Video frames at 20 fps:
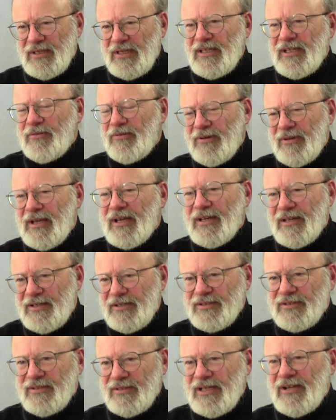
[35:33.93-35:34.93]
And then when you got
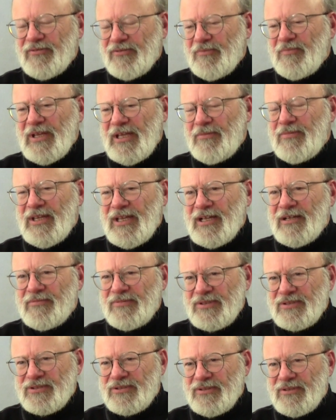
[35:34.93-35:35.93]
into after baby M and